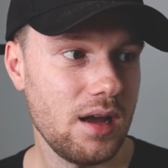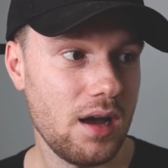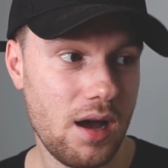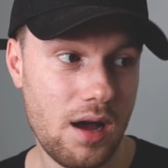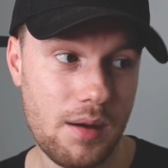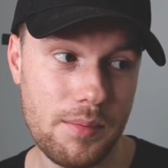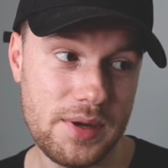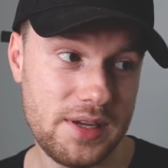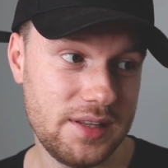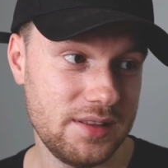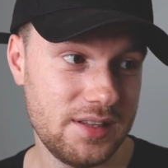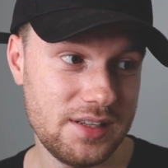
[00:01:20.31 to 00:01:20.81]

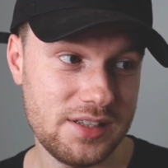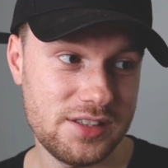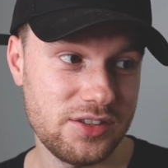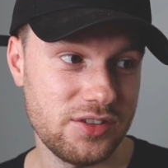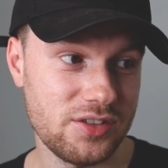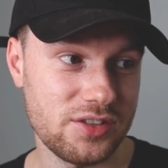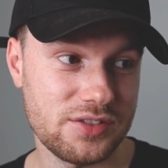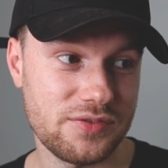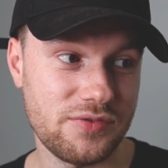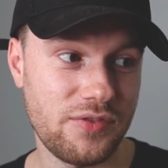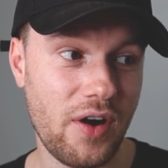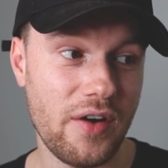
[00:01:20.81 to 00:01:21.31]
I mean, this
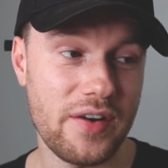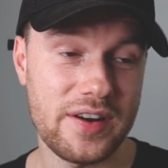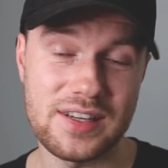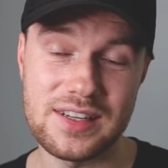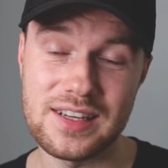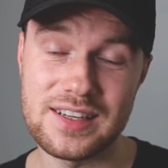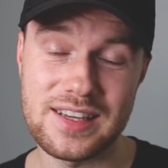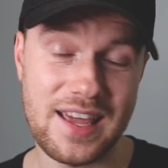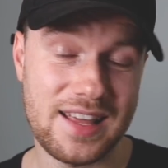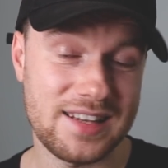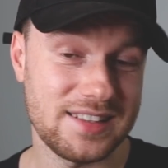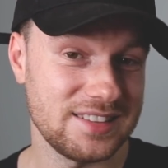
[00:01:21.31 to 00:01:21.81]
looks very,
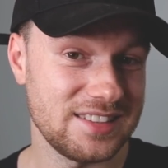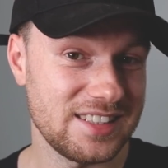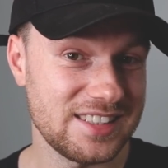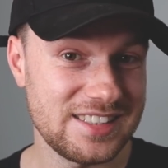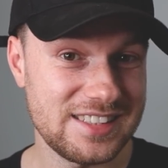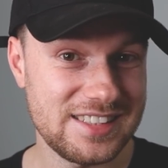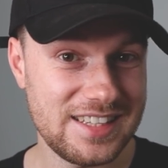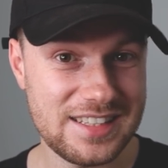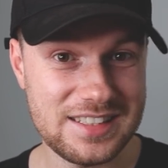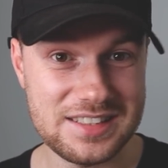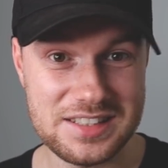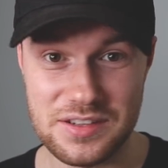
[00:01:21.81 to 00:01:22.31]
again,
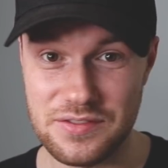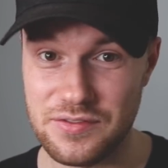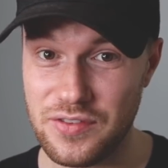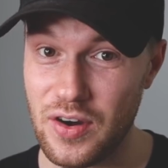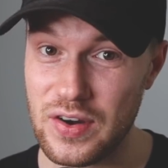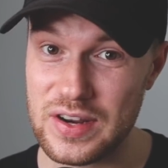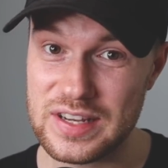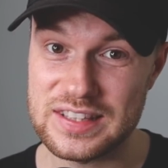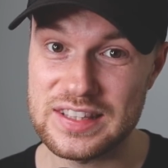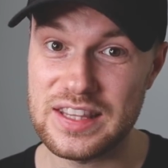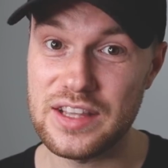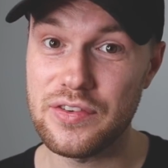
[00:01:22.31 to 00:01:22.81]
distinctive,
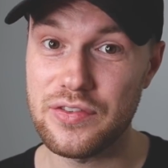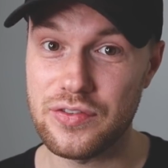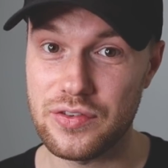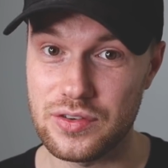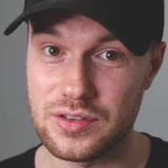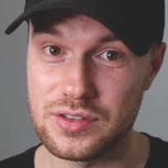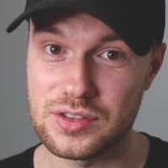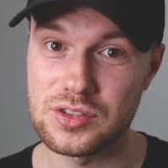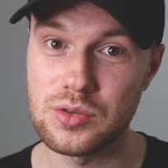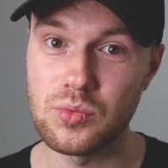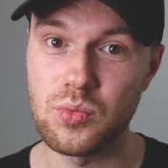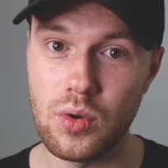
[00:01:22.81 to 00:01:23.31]
very
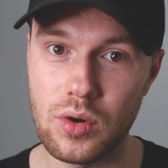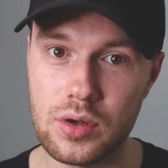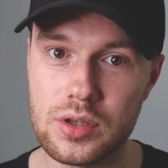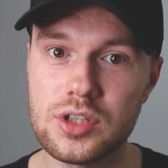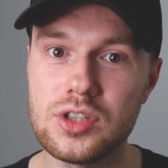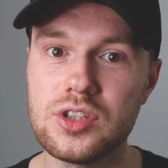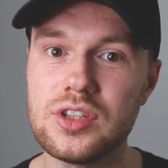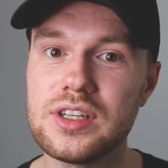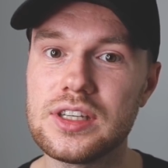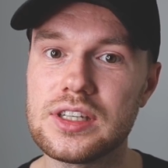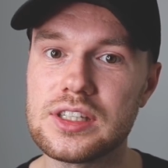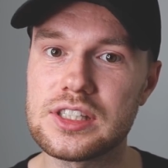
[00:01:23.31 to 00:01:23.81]
different to what
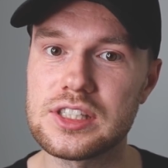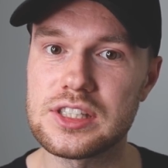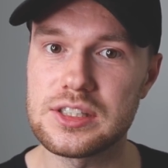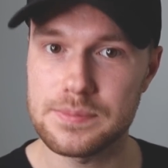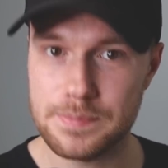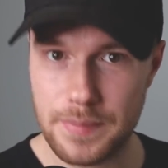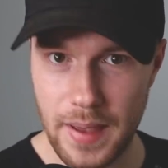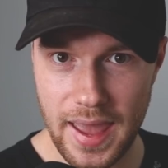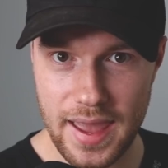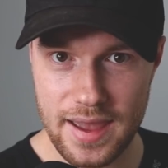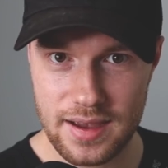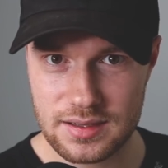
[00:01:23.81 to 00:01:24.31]
you'd
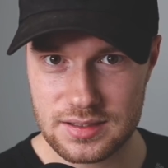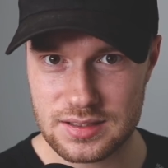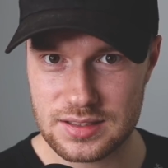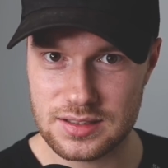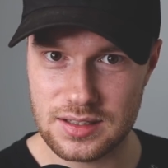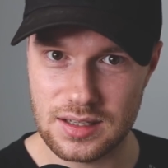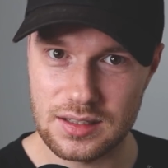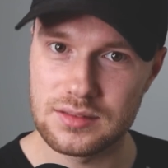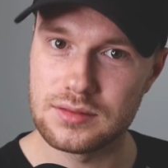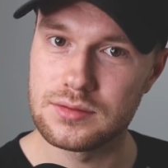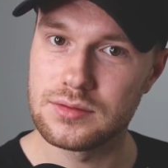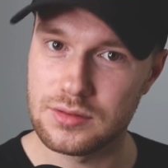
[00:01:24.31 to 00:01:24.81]
expect.
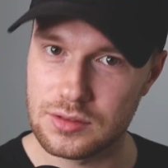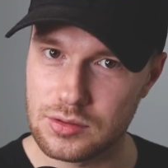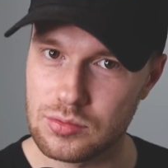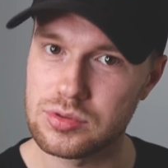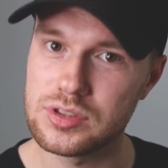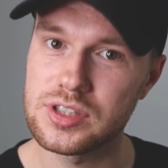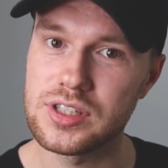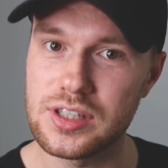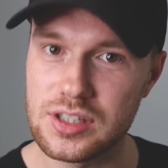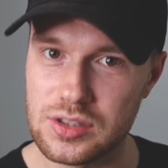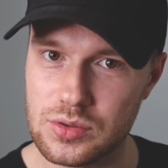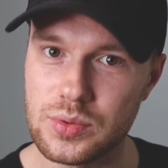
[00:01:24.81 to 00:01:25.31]
And you'll
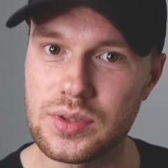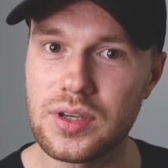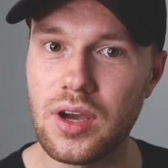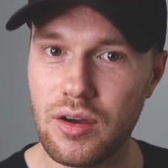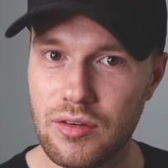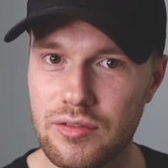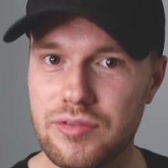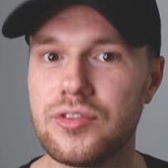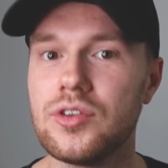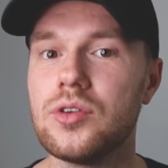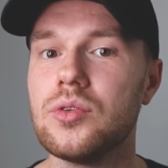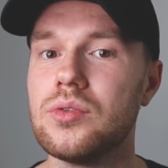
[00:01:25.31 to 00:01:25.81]
see as we go
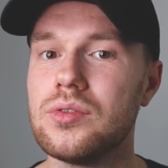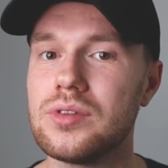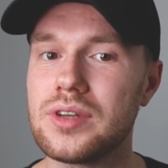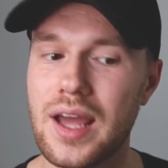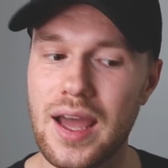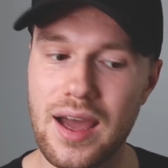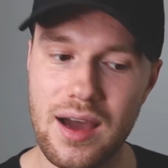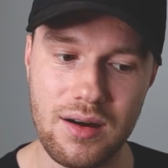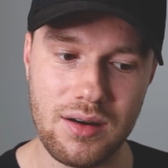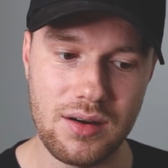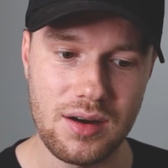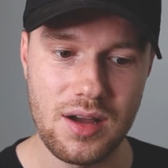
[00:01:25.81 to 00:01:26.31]
forward
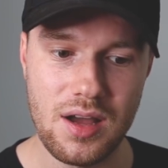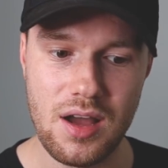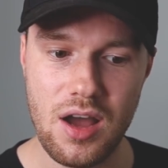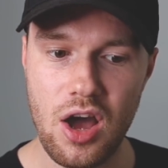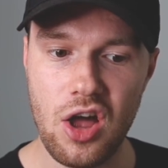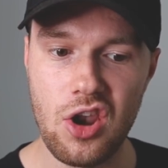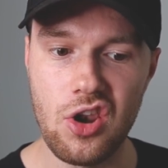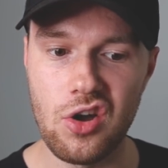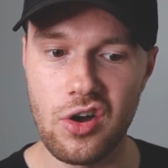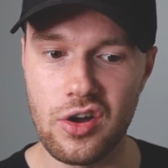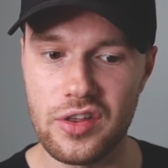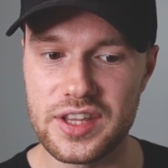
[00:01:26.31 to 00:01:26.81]
how
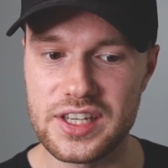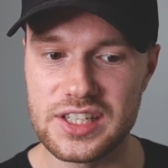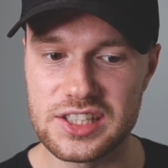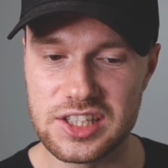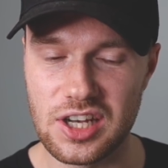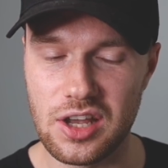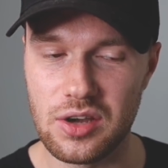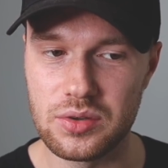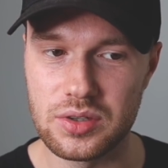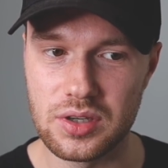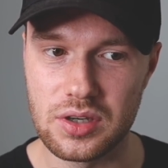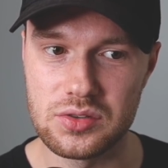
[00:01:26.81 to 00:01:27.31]
a lot of these
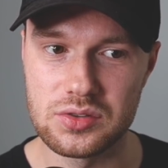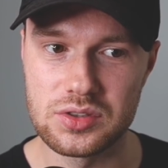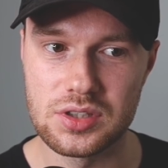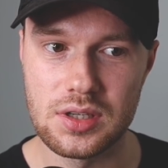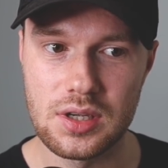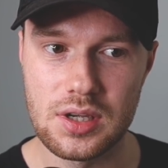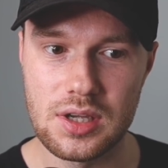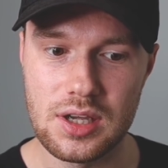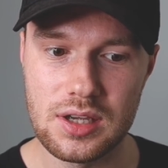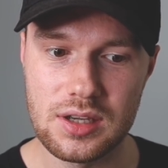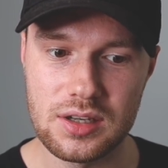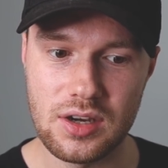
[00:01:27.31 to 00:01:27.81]
logos
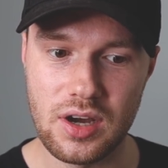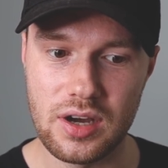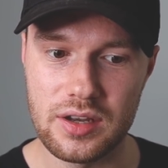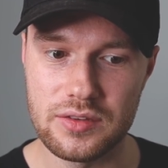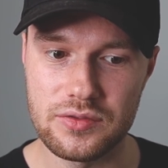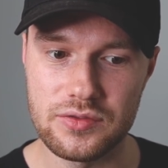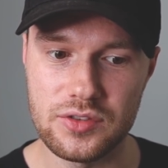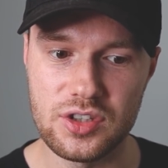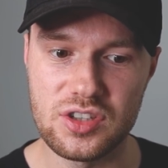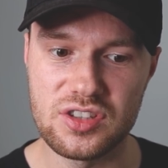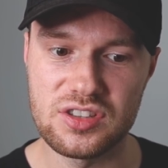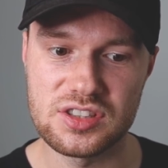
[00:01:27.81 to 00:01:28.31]
kind
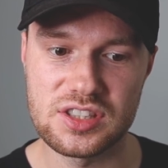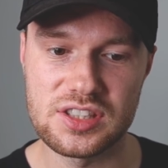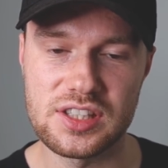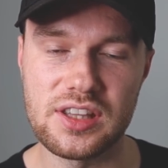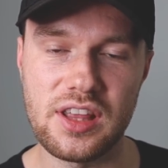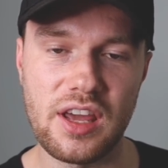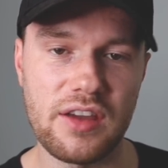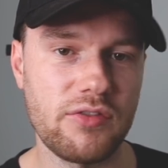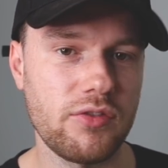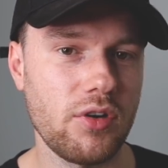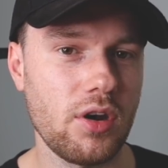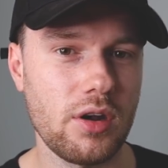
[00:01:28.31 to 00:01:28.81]
of, you can see
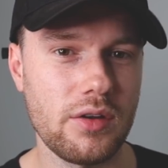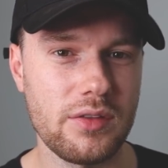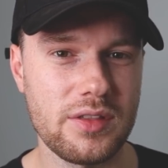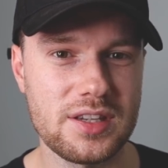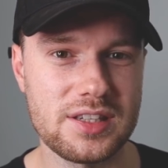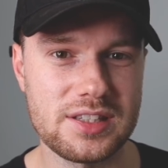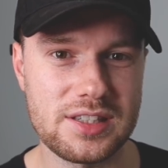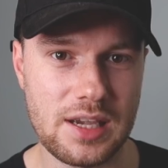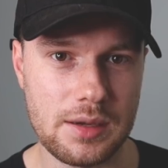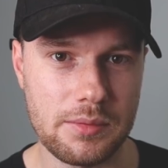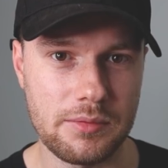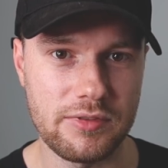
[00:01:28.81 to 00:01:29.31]
they follow the
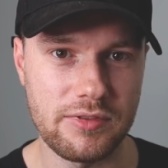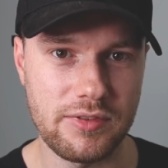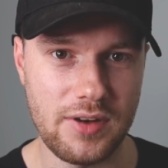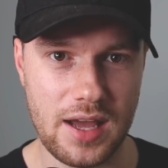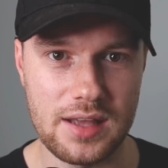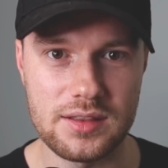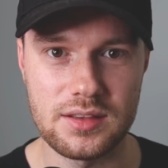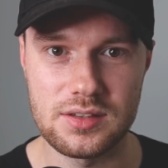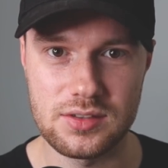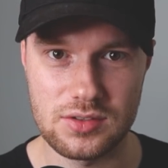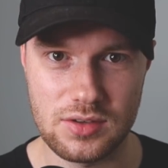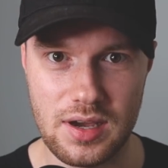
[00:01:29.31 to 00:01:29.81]
same
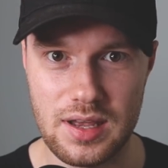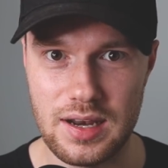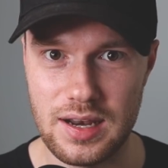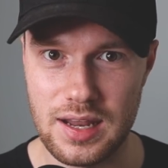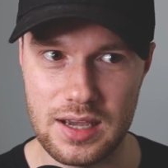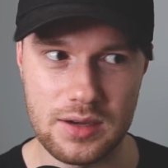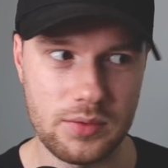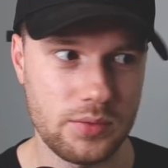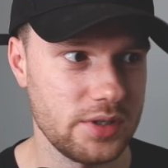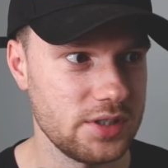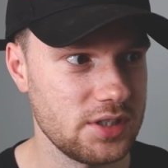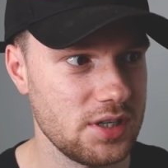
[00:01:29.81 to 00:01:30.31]
flat design
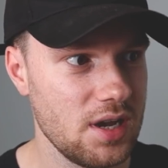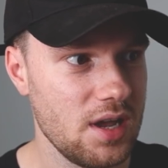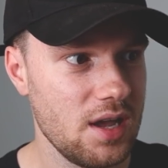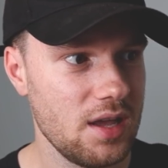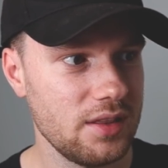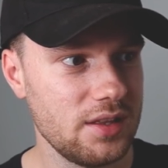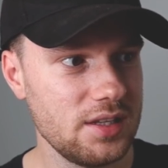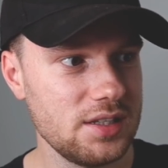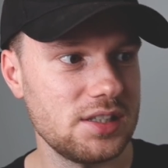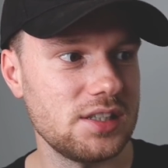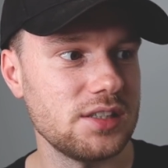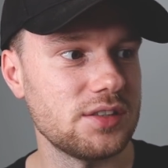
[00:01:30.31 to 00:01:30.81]
language.
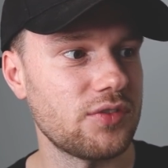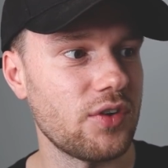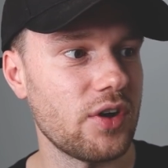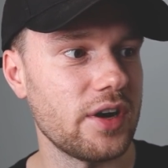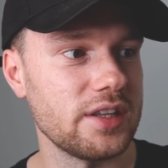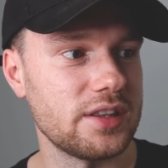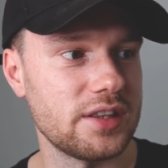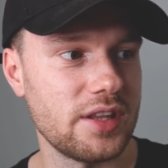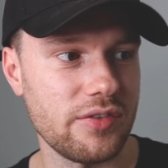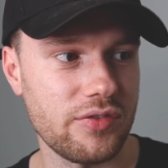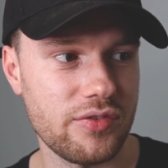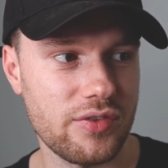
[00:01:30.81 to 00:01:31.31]
This is very
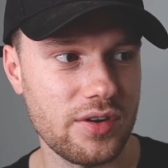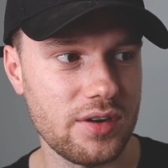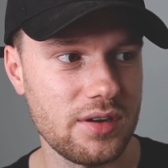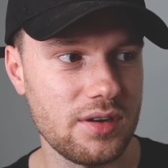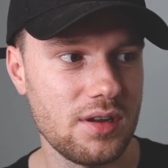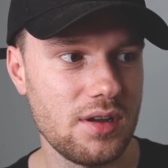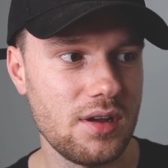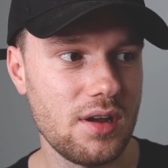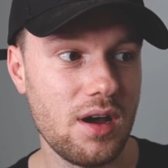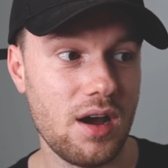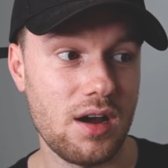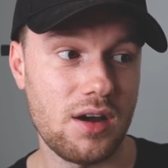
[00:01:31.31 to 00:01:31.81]
different.
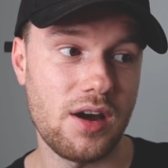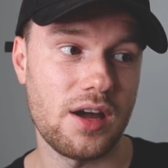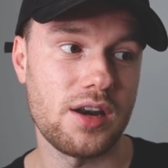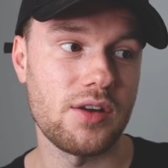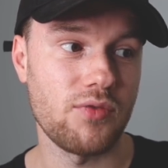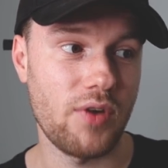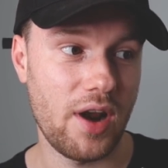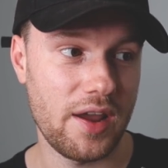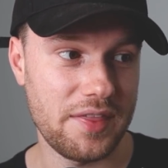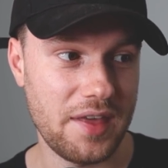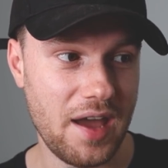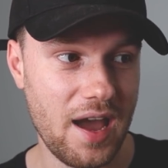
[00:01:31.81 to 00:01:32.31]
I kind of
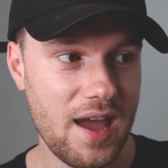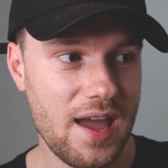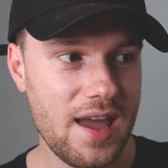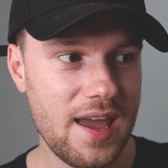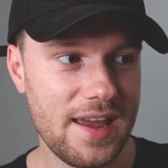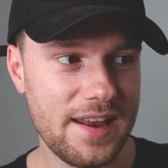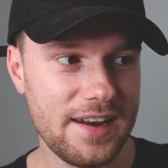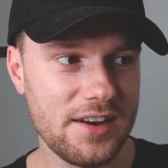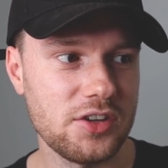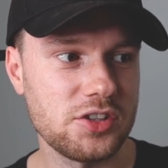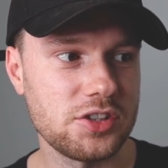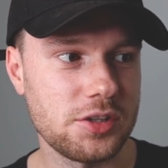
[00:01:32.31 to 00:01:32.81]
rate that.
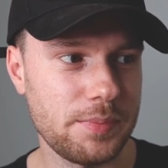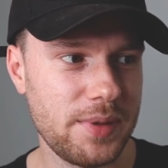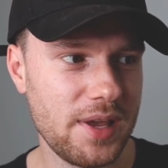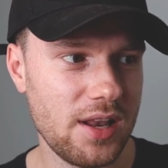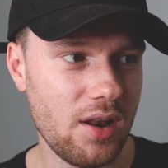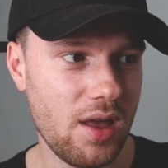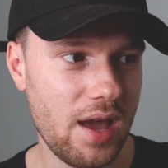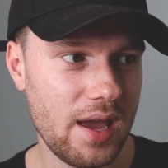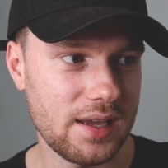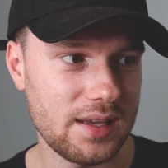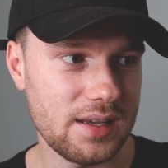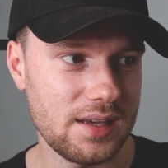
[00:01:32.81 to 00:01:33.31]
It looks a bit
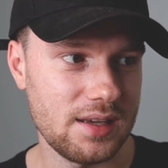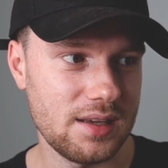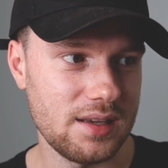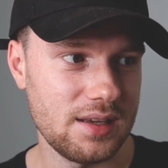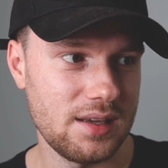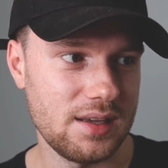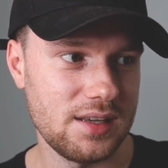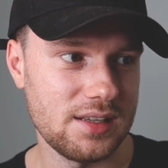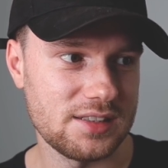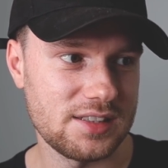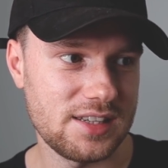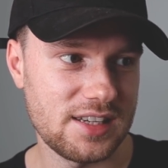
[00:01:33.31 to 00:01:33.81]
like
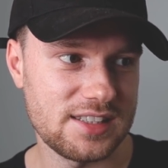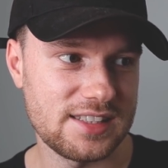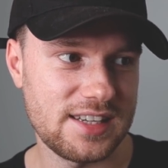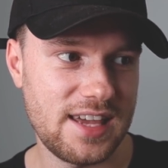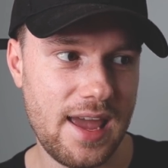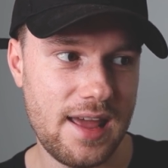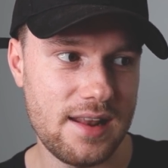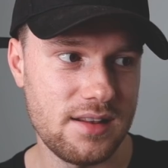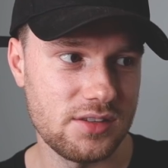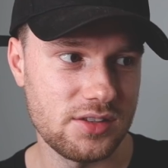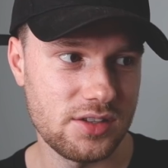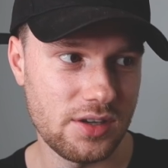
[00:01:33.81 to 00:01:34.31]
it says
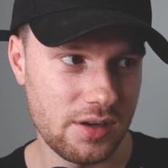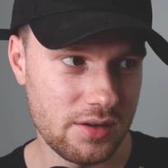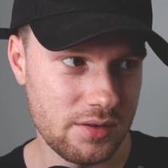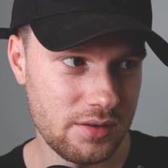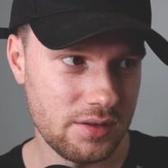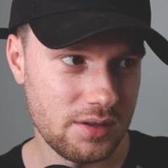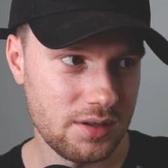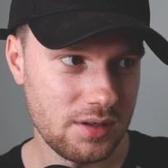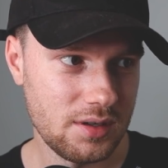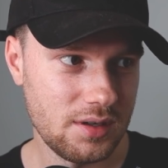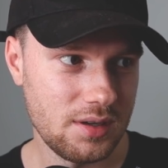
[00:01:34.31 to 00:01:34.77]
Kenzo.